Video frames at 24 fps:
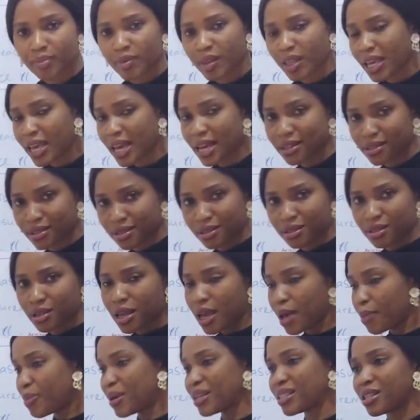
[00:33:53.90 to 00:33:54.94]
Yes,
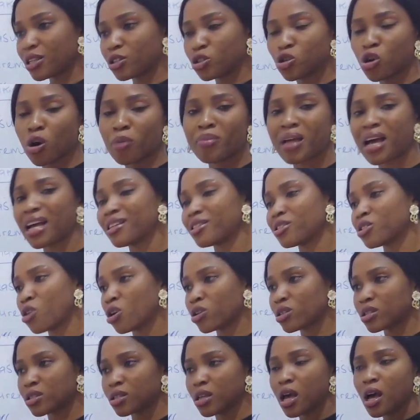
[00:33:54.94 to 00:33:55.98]
a basic top that is
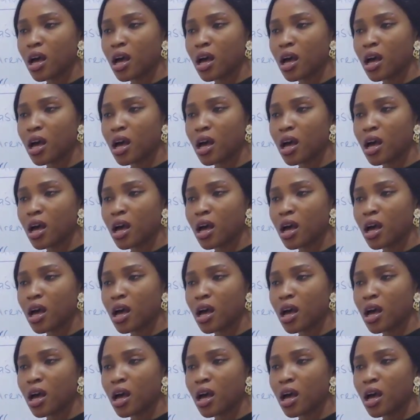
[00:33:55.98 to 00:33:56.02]
not